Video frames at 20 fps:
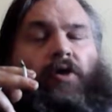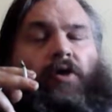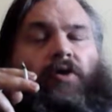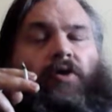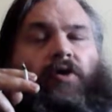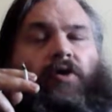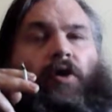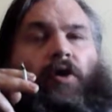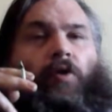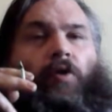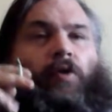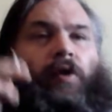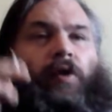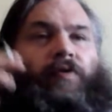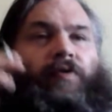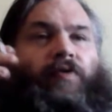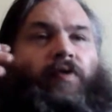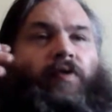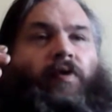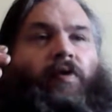So
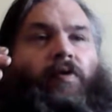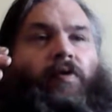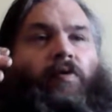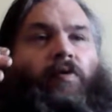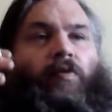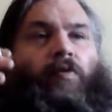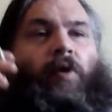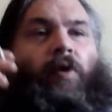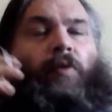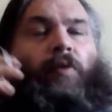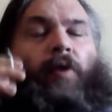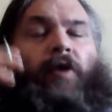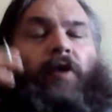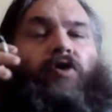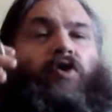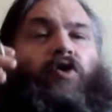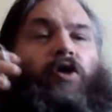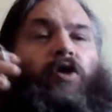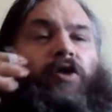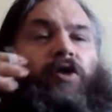if when you're
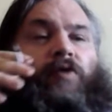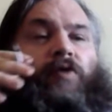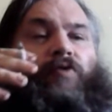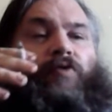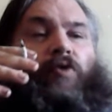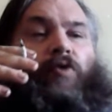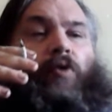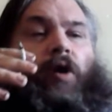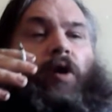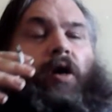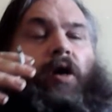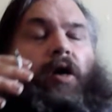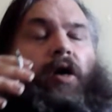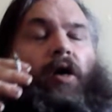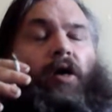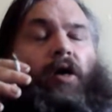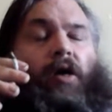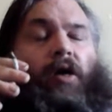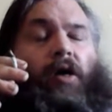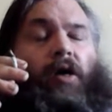searching through
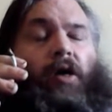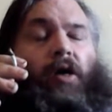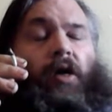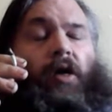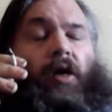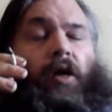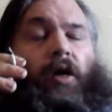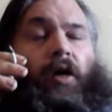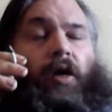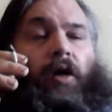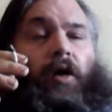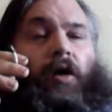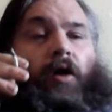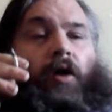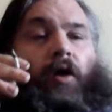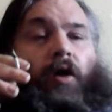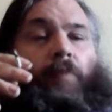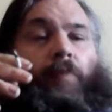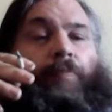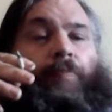a
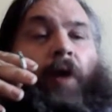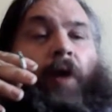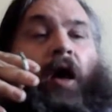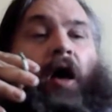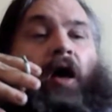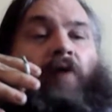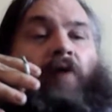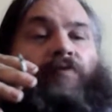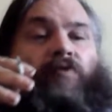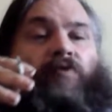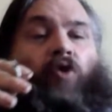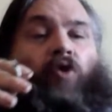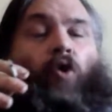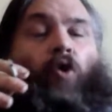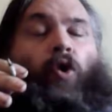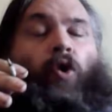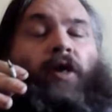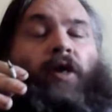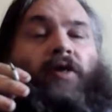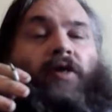pile of
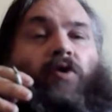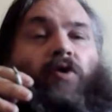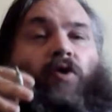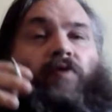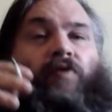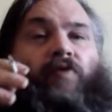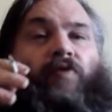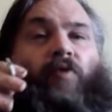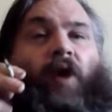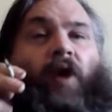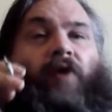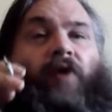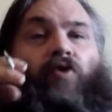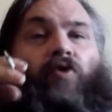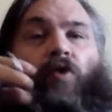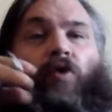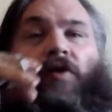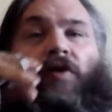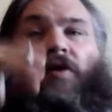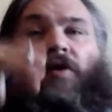toys looking for the right
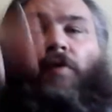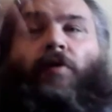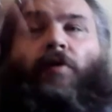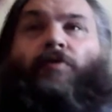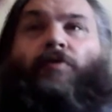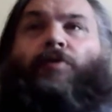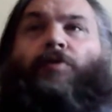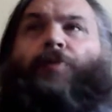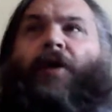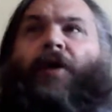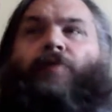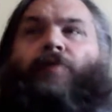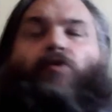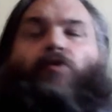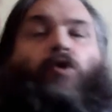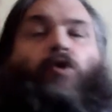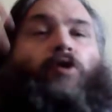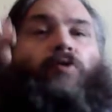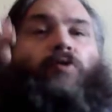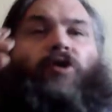toy, sometimes you pick up
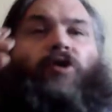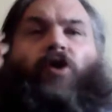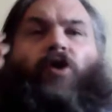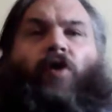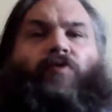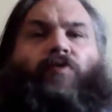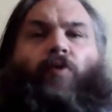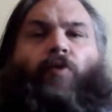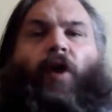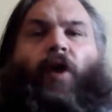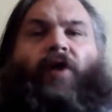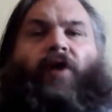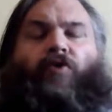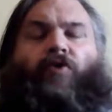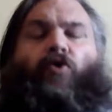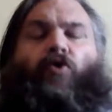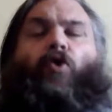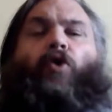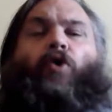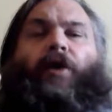toys which are not the right
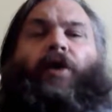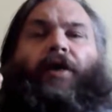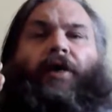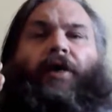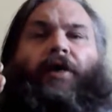toy.